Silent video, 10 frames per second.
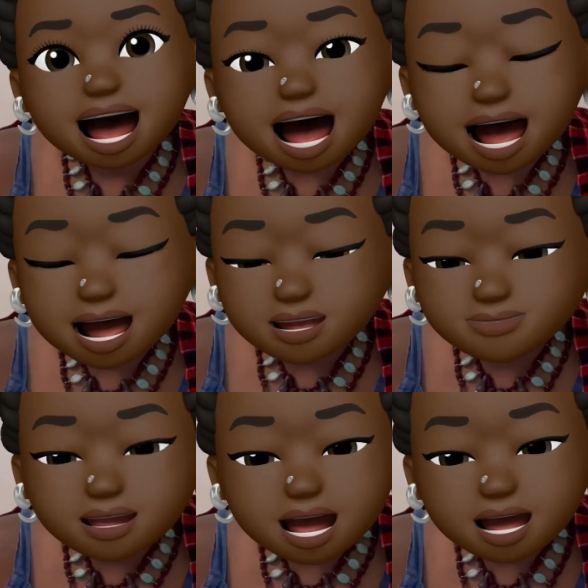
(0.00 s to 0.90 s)
I have
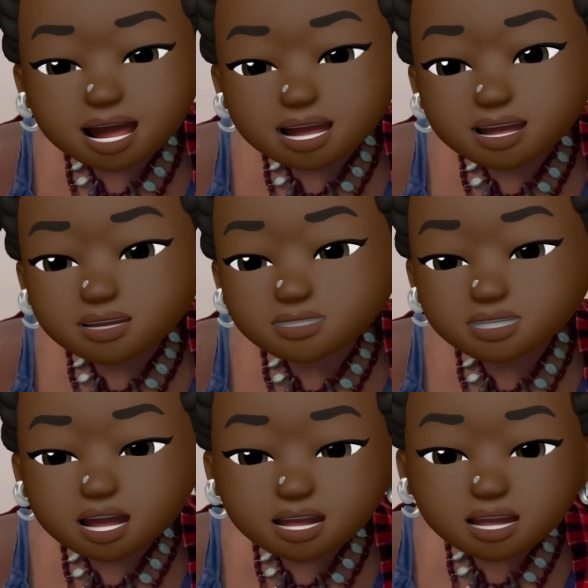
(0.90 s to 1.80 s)
a
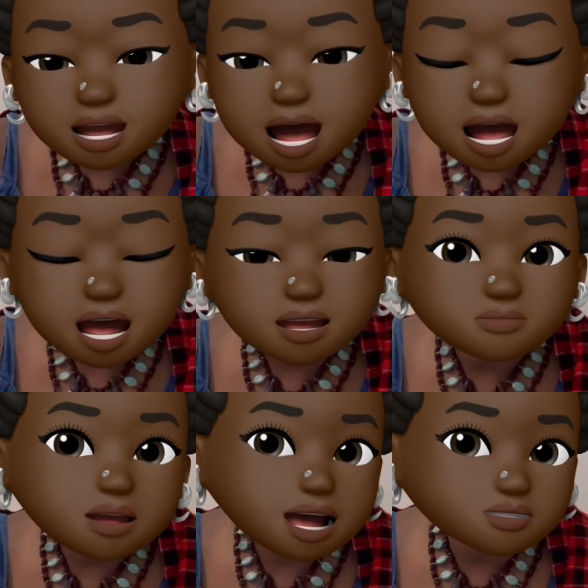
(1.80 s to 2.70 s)
study guide
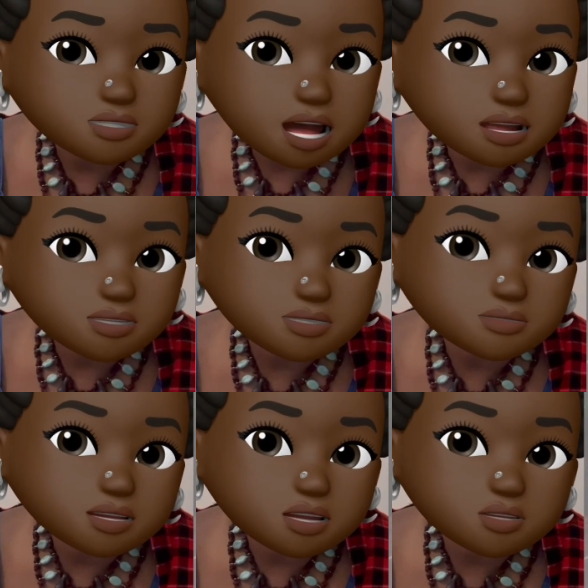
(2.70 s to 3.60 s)
of
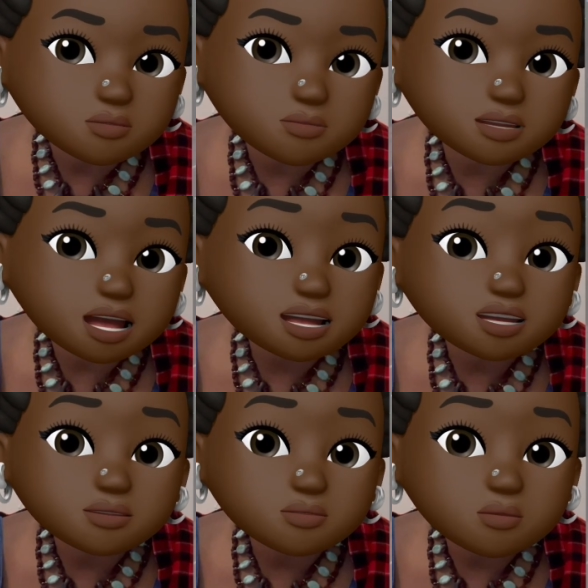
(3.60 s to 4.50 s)
astrological
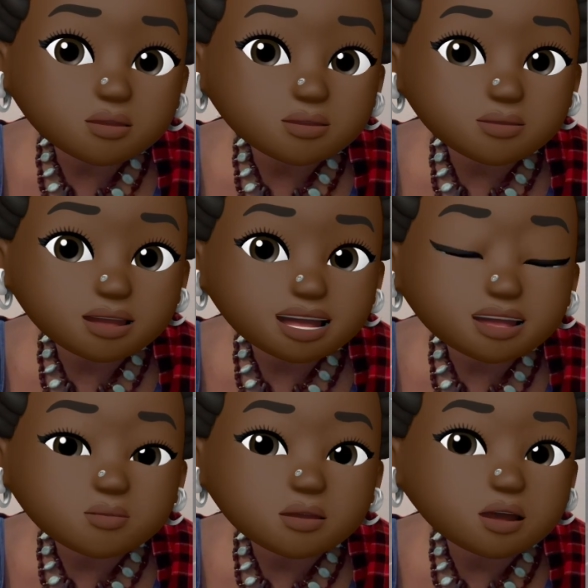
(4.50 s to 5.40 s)
interpretation for you here.
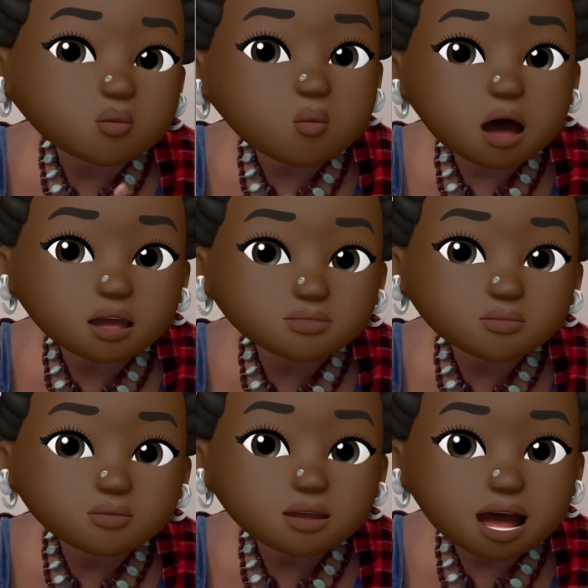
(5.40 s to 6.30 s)
We're going to walk
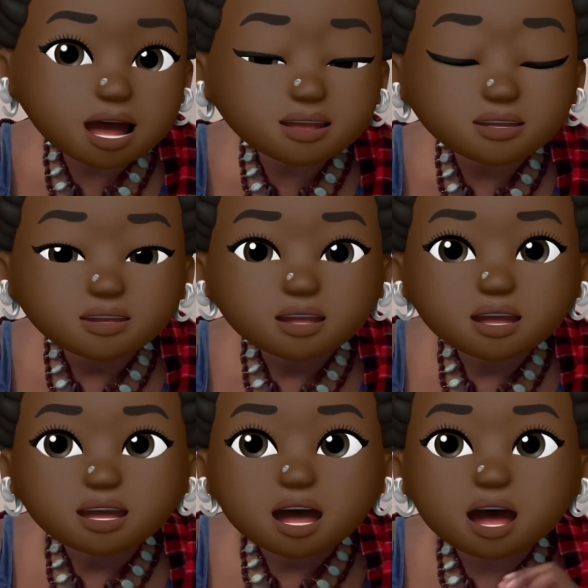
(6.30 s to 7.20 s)
through that.
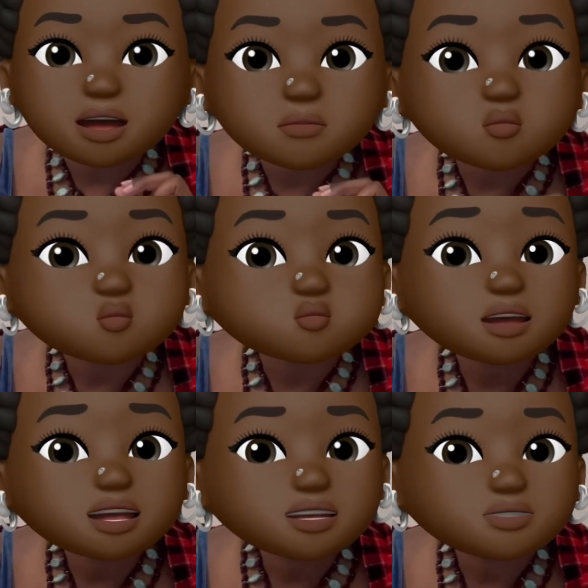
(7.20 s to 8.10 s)

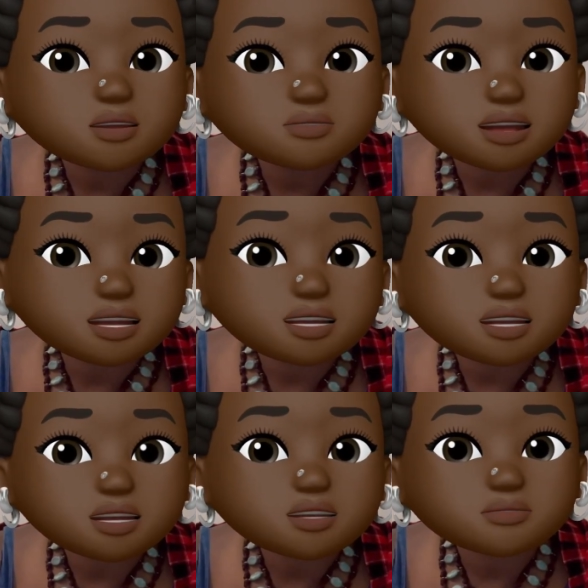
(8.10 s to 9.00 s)
Please note that this
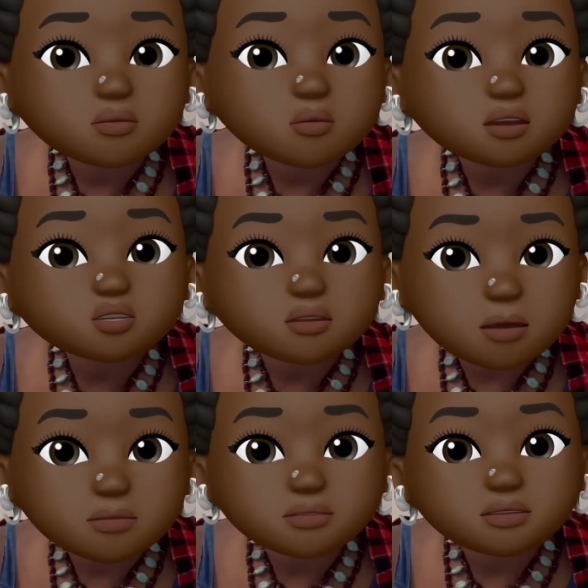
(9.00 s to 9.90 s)
is for
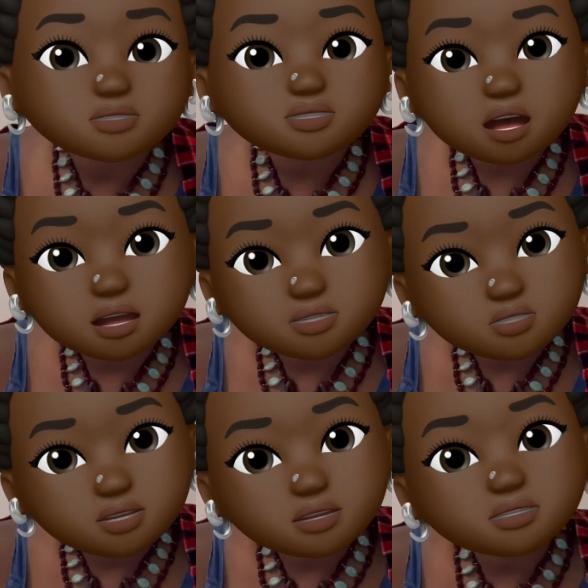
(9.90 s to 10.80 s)
tropical
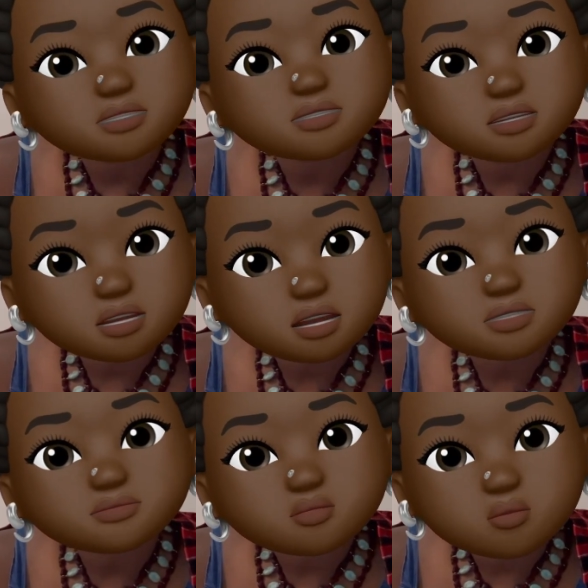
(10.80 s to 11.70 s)
astrology. This
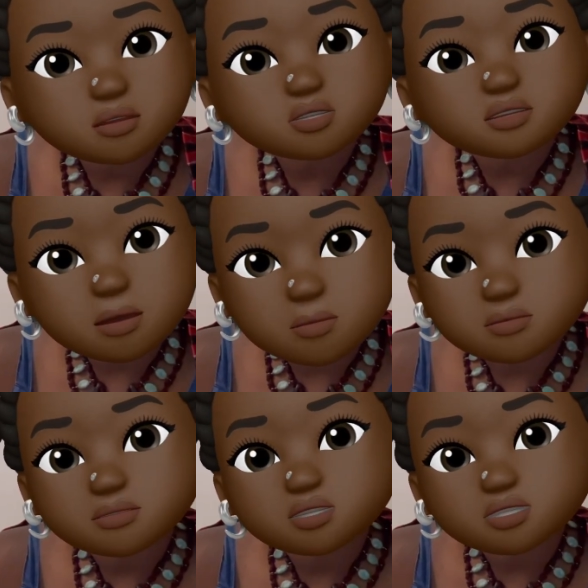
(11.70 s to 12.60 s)
is for
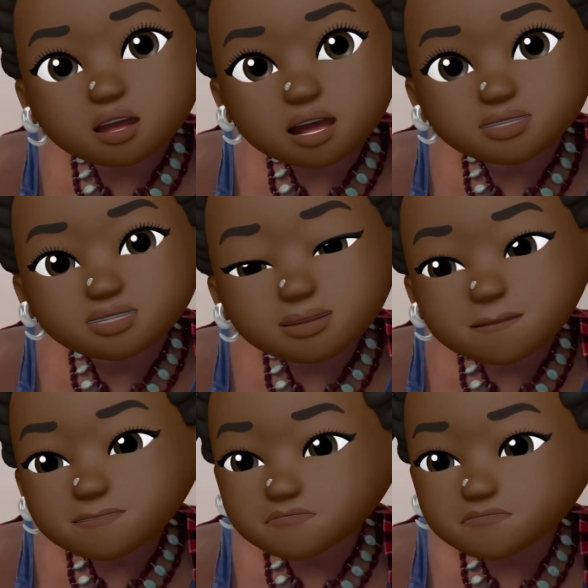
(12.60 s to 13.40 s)
tropical astrology.